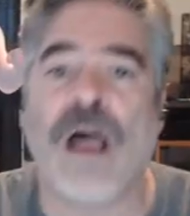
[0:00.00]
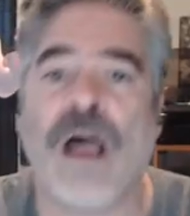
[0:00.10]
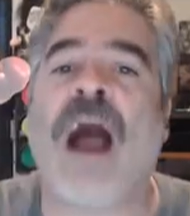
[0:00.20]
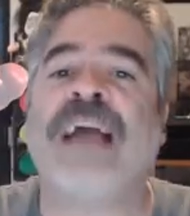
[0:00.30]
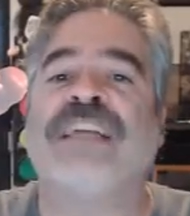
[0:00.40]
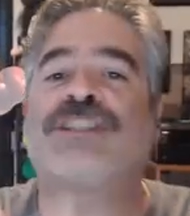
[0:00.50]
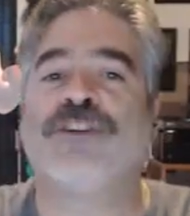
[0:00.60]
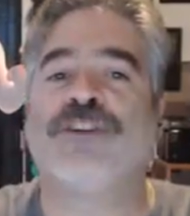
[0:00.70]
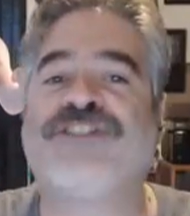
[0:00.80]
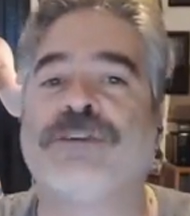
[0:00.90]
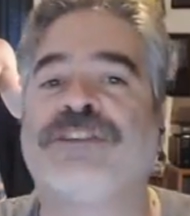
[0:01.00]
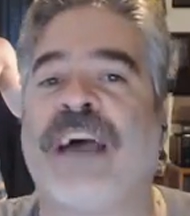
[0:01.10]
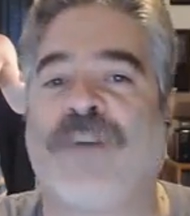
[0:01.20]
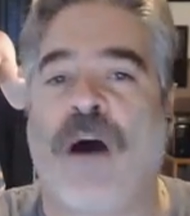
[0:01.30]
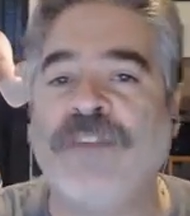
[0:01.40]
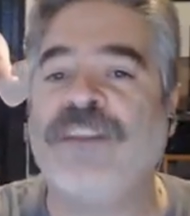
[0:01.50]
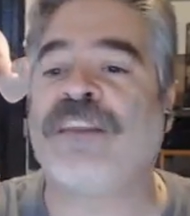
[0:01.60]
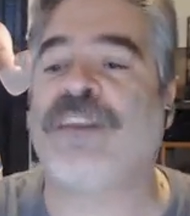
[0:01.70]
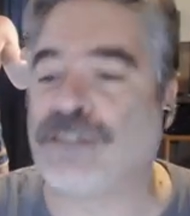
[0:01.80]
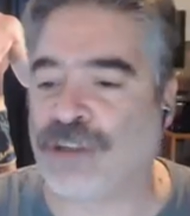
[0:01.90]
All right. So Jeff, under
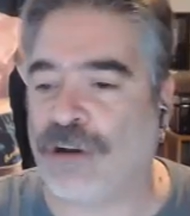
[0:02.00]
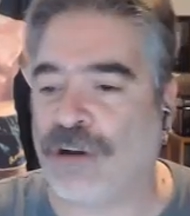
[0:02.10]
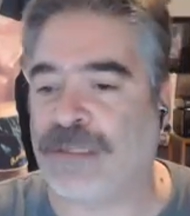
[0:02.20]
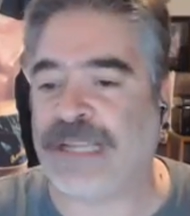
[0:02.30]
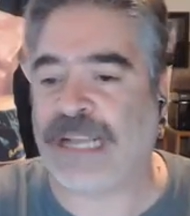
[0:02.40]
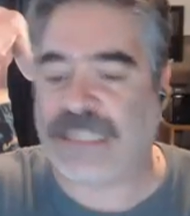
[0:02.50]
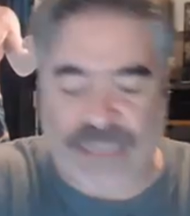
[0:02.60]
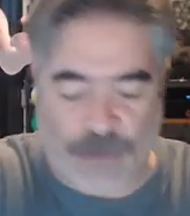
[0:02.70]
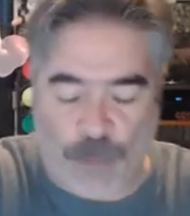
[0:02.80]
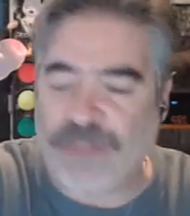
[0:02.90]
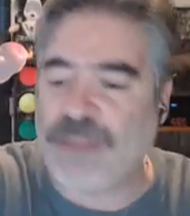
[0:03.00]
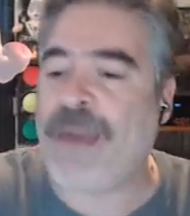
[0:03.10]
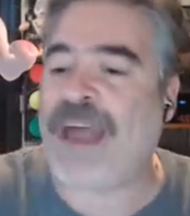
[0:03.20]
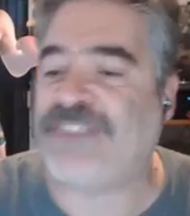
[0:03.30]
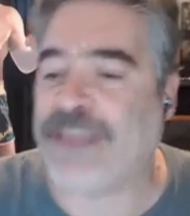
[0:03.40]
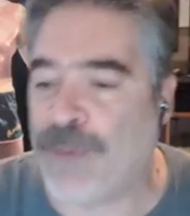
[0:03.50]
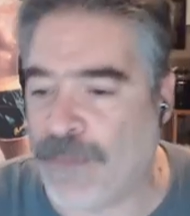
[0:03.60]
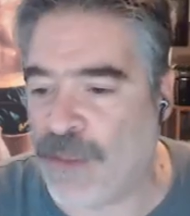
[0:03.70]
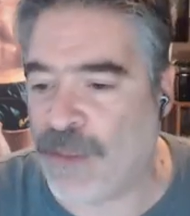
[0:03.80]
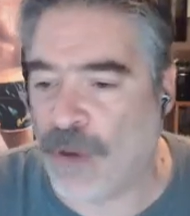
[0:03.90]
those circumstances, he won the match. They put
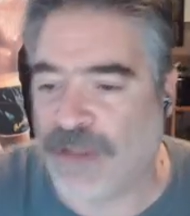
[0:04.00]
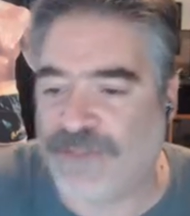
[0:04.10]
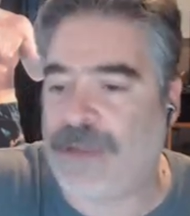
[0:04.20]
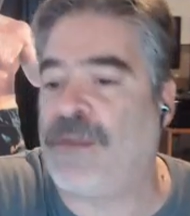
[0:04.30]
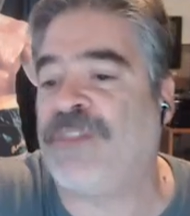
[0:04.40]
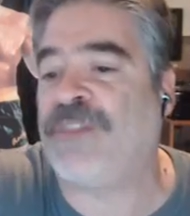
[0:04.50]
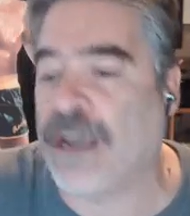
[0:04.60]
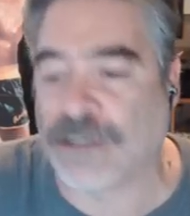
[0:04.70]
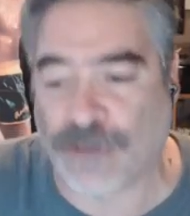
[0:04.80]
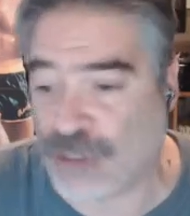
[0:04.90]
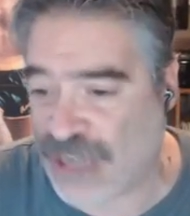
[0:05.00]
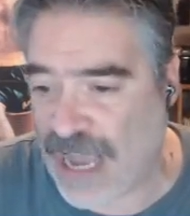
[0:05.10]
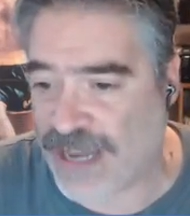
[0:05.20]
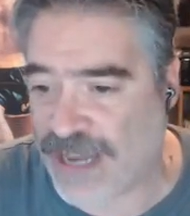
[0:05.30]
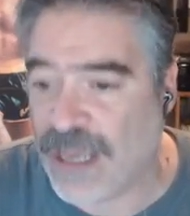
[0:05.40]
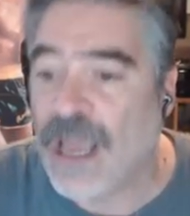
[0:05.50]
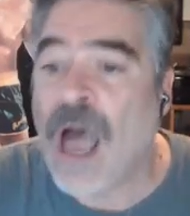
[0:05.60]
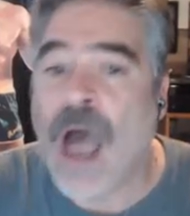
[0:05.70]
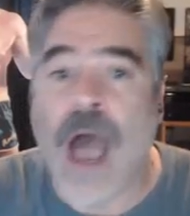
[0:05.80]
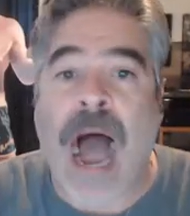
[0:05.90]
him in the Hall of Fame. Nothing else was shot.
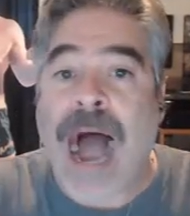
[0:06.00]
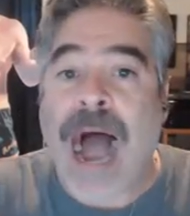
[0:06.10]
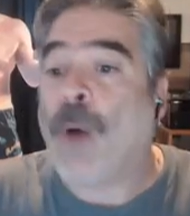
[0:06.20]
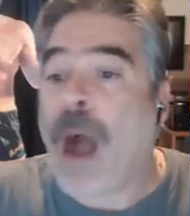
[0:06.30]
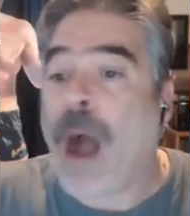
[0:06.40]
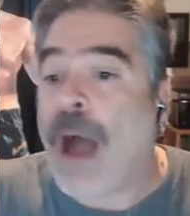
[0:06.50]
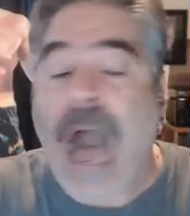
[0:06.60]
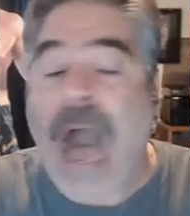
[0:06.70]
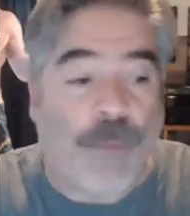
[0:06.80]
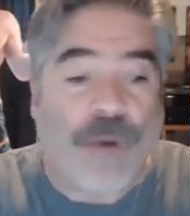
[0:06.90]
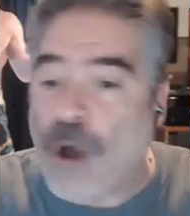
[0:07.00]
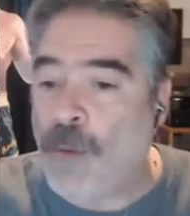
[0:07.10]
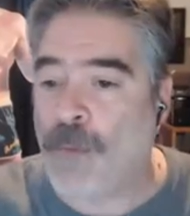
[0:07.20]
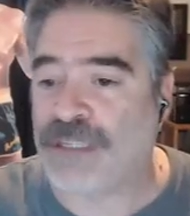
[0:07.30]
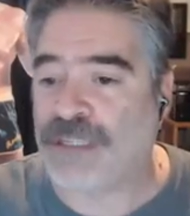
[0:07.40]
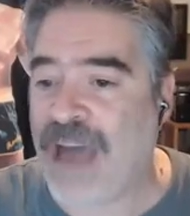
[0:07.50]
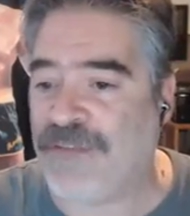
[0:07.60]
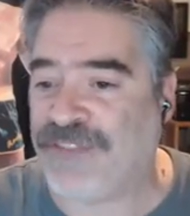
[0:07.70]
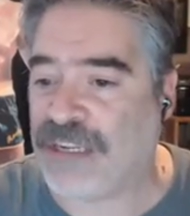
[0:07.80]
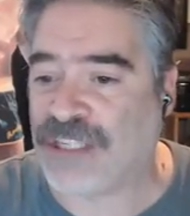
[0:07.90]
I would almost
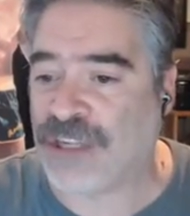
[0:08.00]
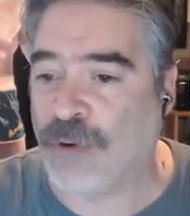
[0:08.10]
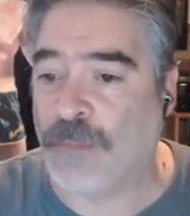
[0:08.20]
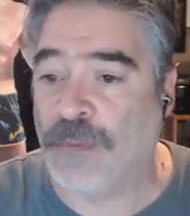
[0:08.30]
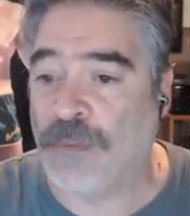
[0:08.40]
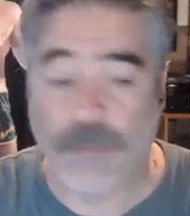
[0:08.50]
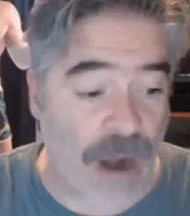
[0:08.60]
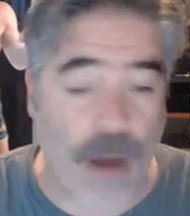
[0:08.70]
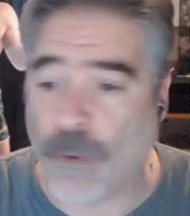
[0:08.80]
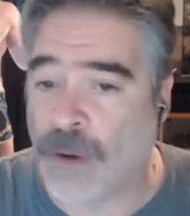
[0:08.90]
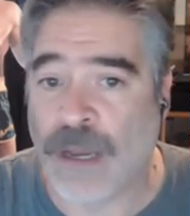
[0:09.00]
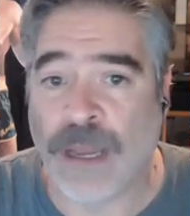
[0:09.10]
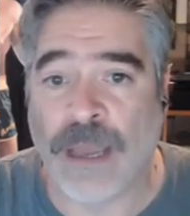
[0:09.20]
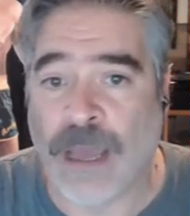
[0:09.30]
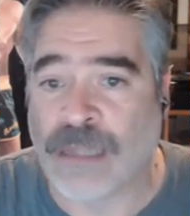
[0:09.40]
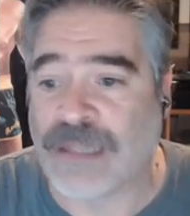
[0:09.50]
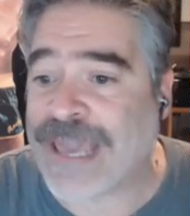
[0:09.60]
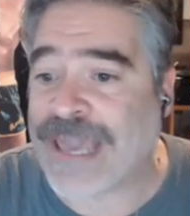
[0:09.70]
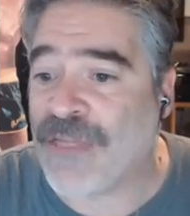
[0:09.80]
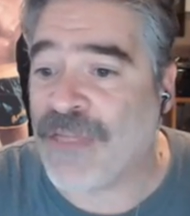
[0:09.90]
have to assume, bro,
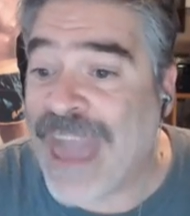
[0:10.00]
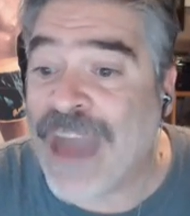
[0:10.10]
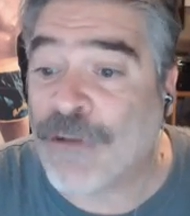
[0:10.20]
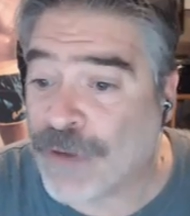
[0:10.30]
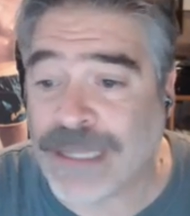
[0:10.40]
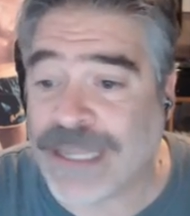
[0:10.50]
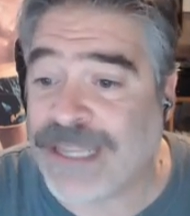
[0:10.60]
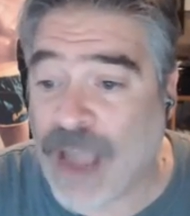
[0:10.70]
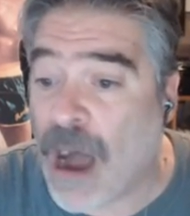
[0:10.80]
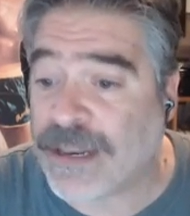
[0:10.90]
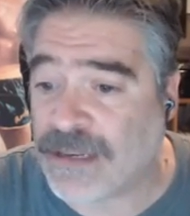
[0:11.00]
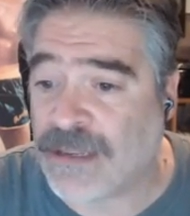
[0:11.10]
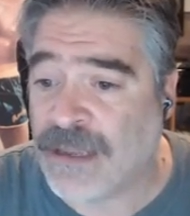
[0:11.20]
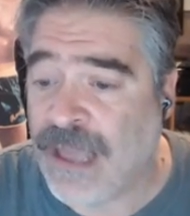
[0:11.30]
like they're really done.